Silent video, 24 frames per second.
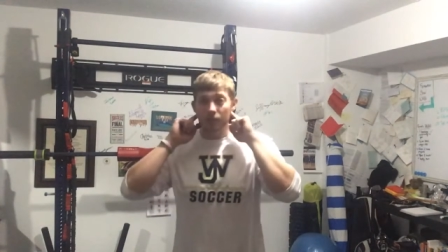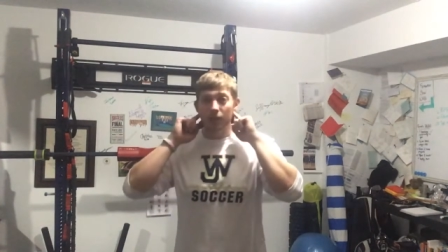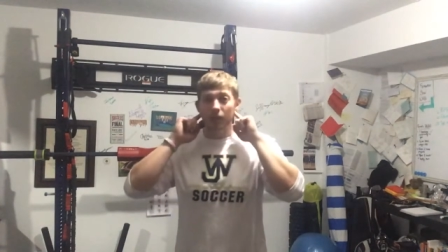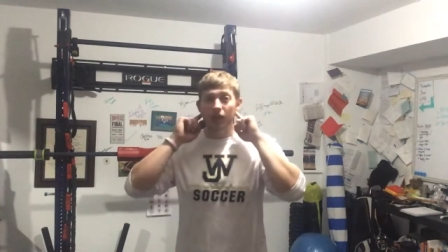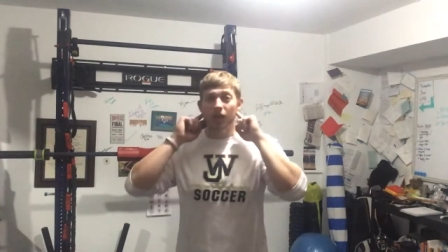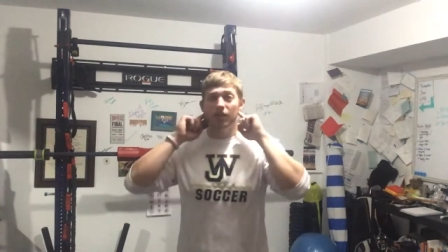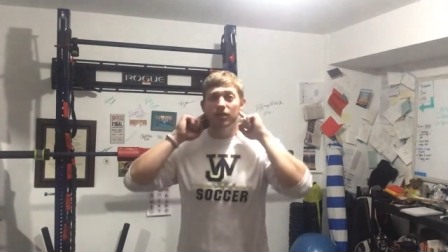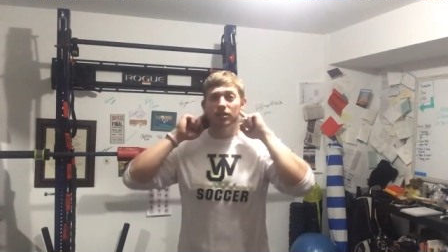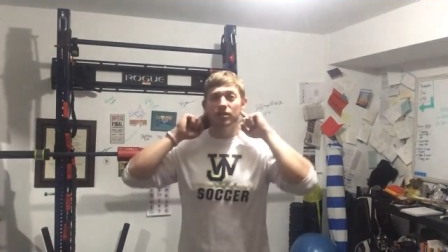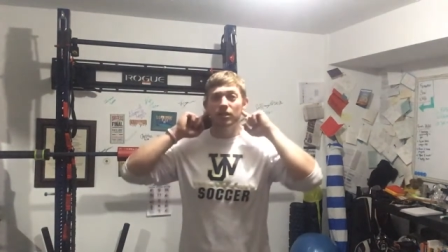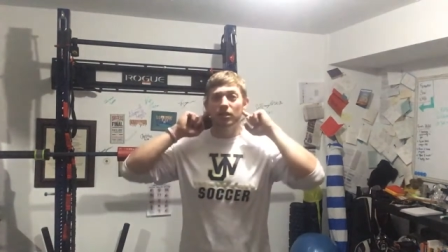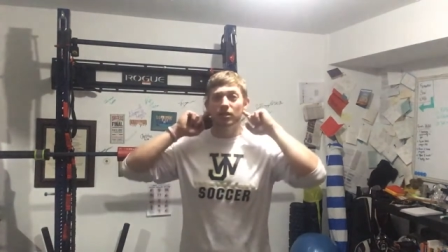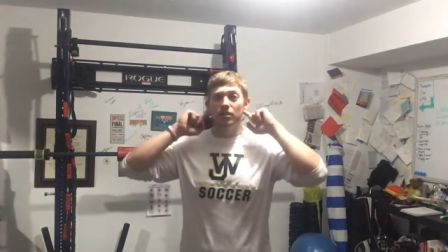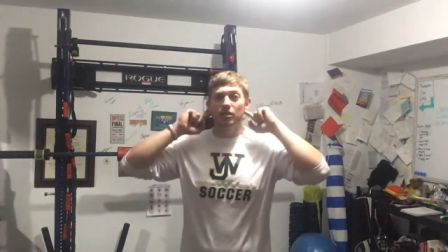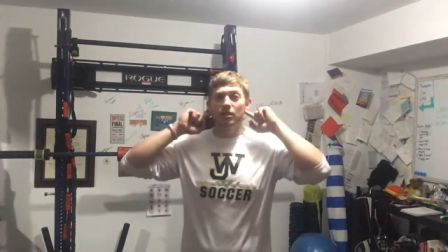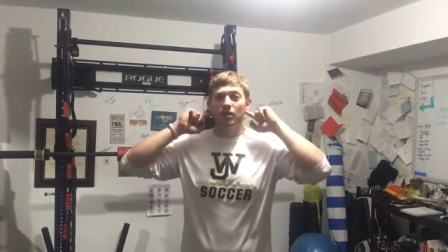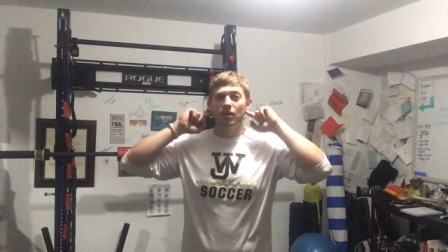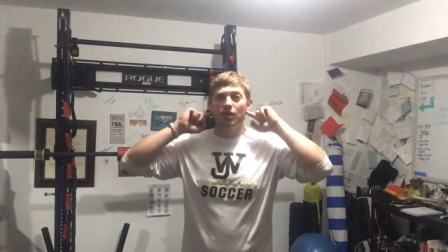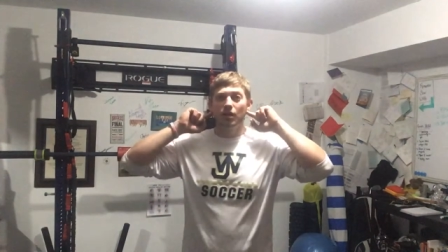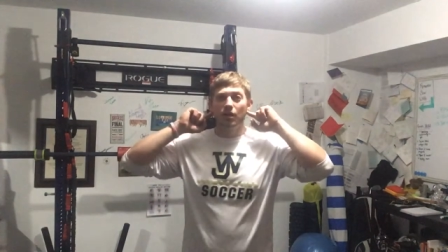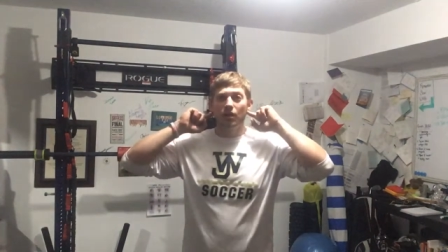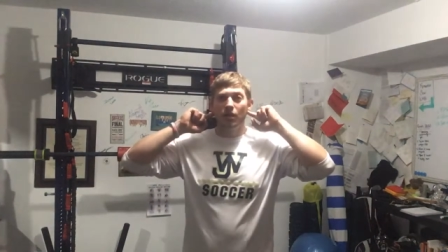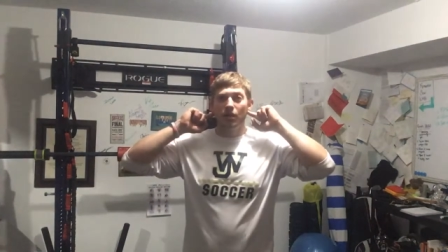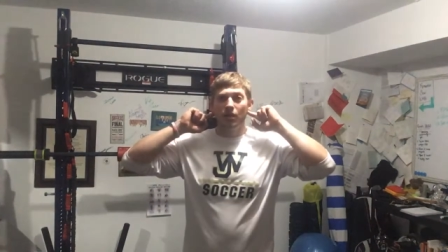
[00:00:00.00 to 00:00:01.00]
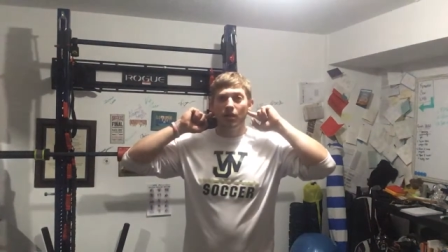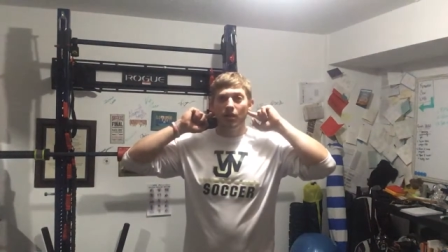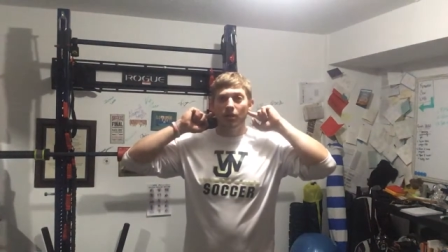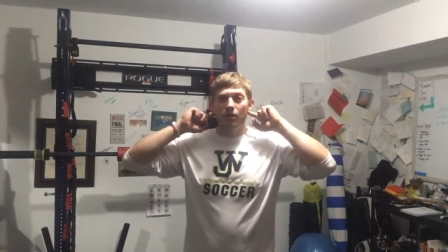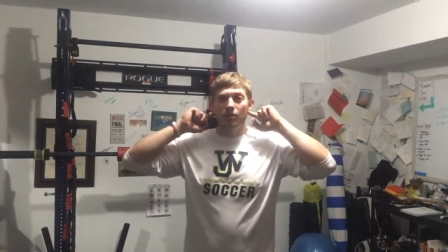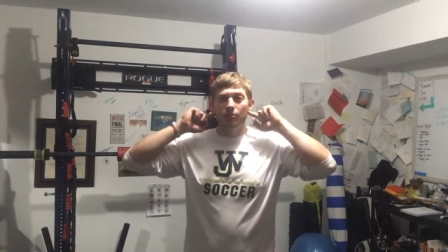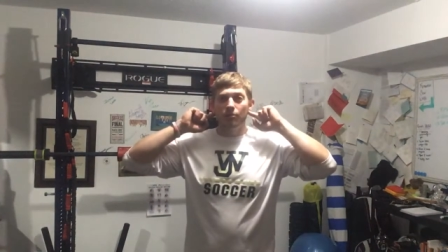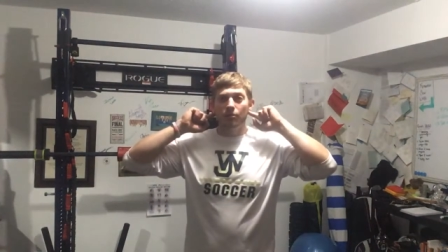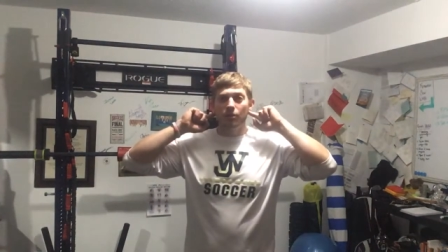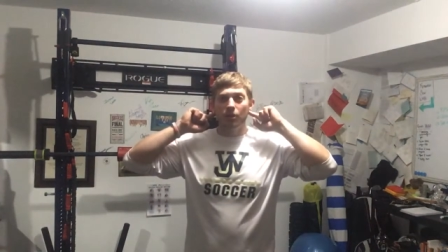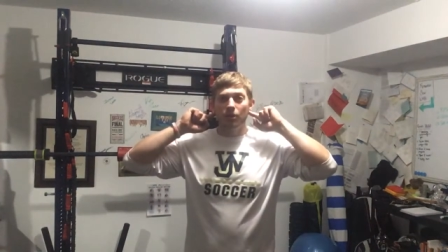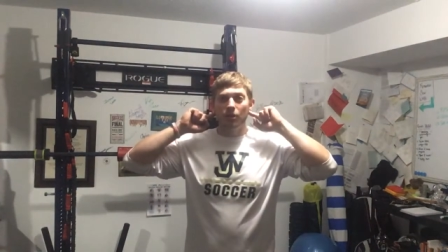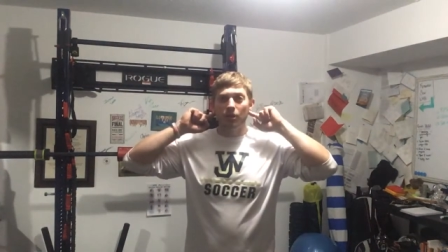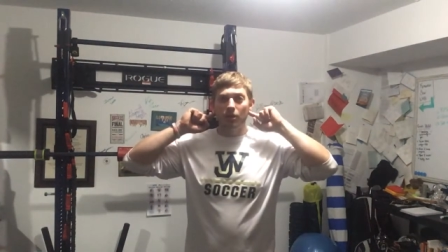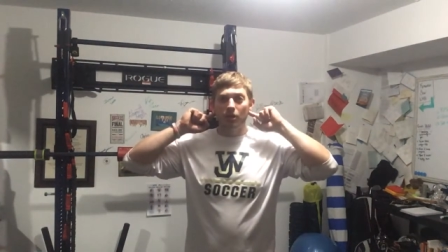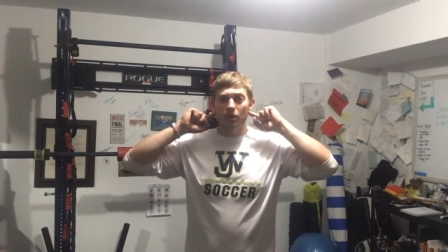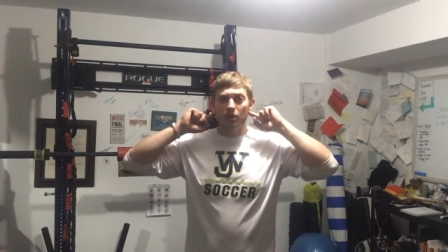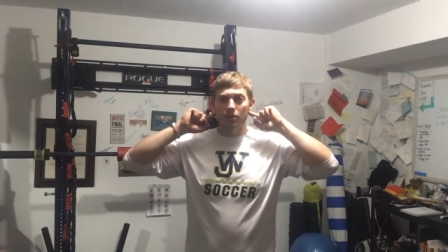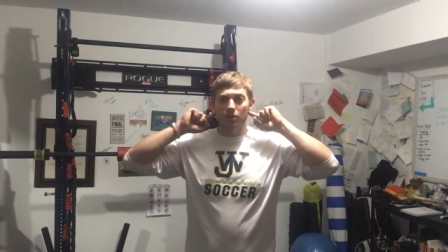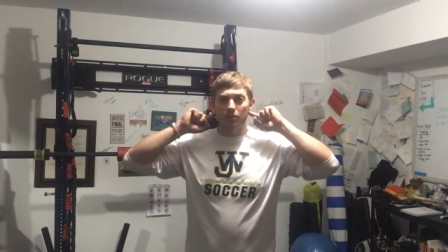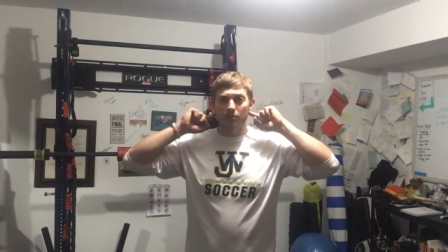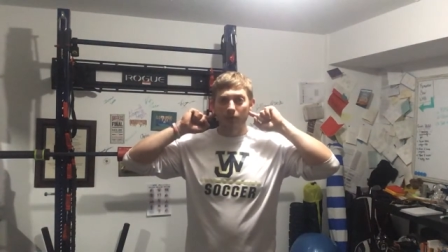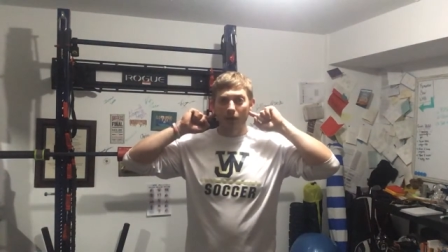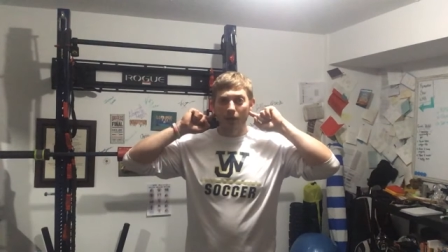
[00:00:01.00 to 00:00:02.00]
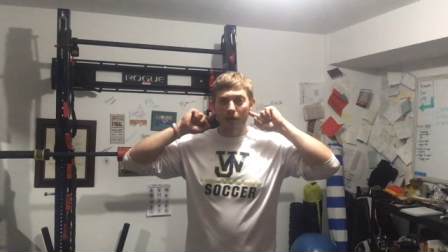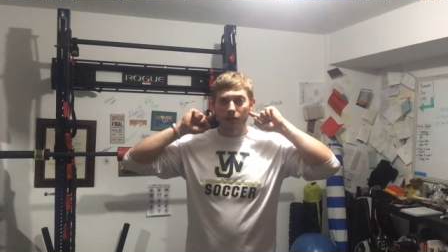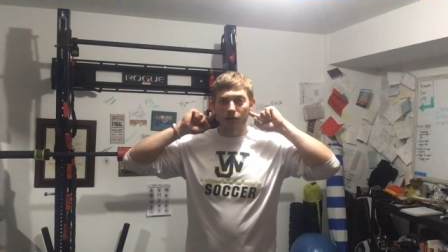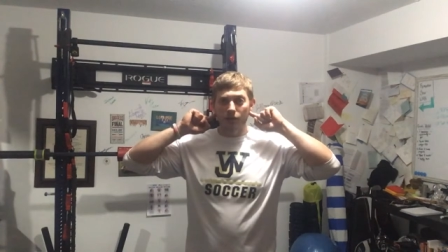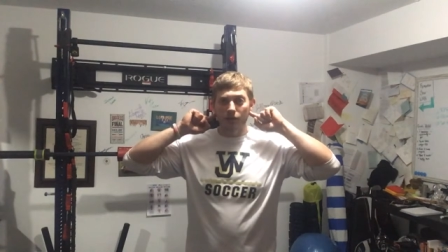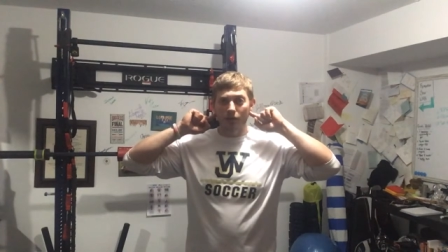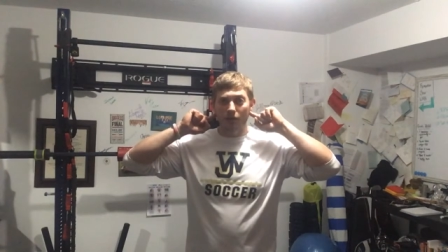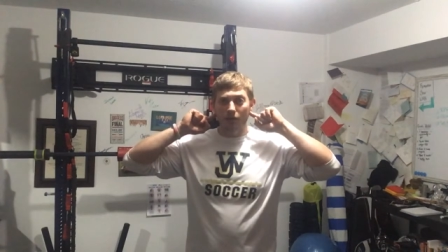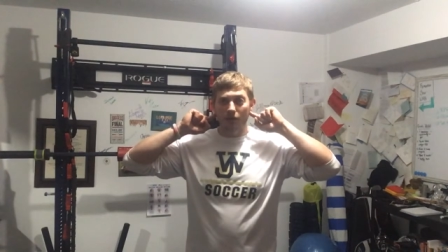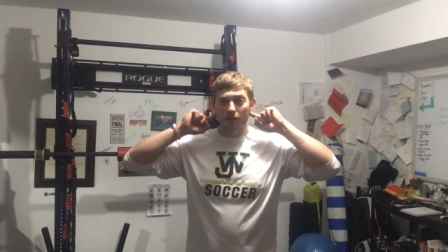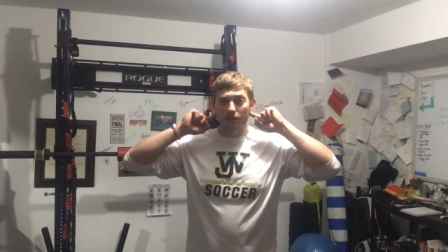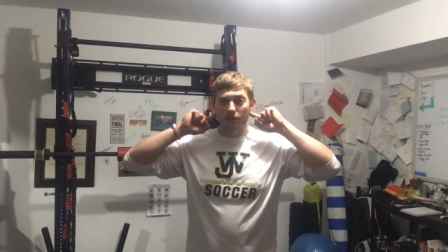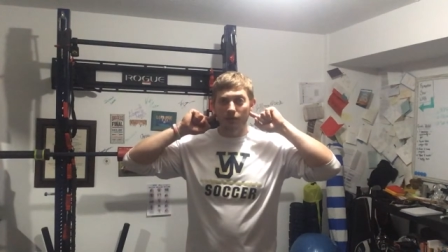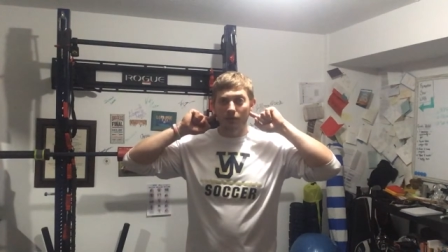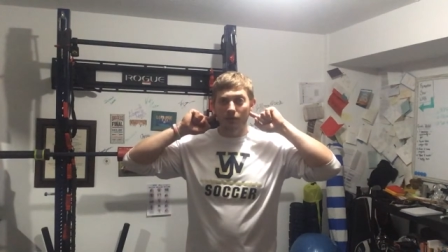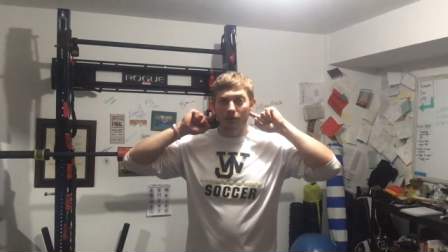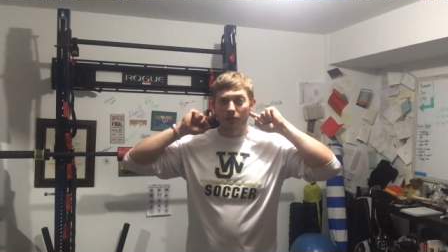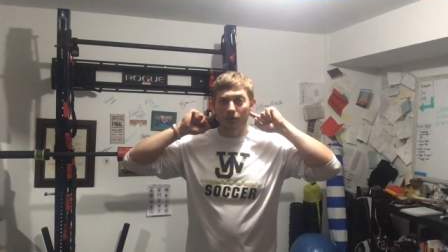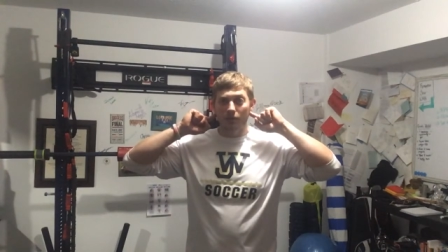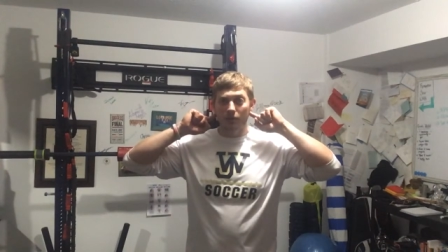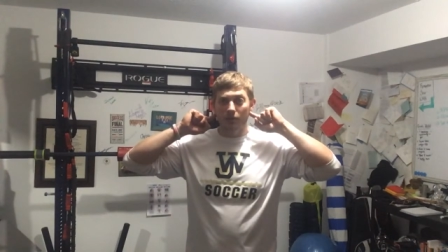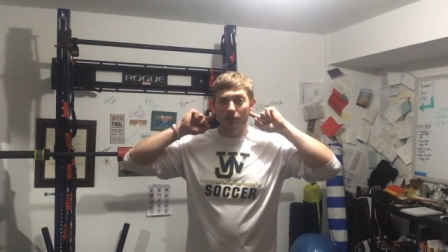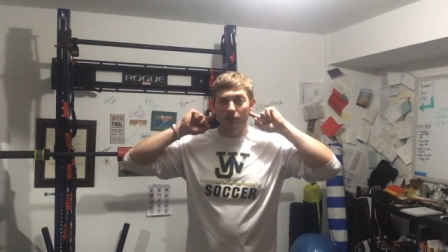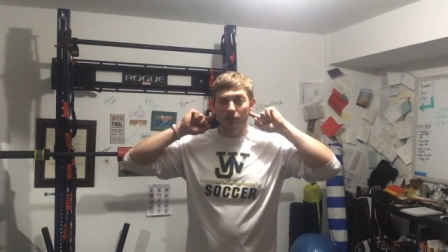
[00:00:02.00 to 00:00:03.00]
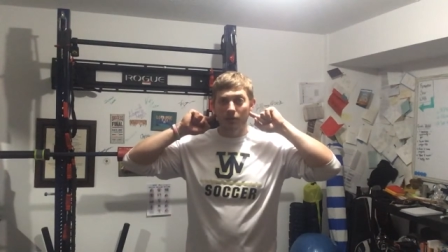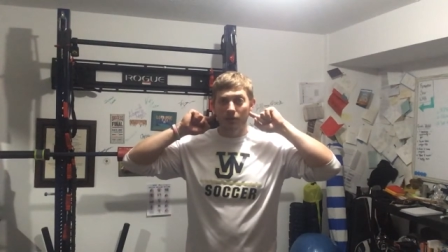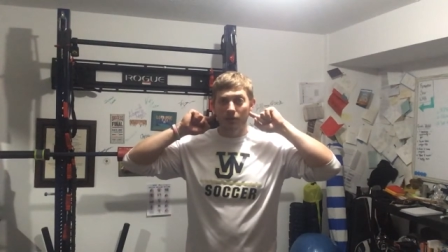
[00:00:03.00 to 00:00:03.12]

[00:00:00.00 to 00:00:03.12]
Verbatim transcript: and just push my jaw forward.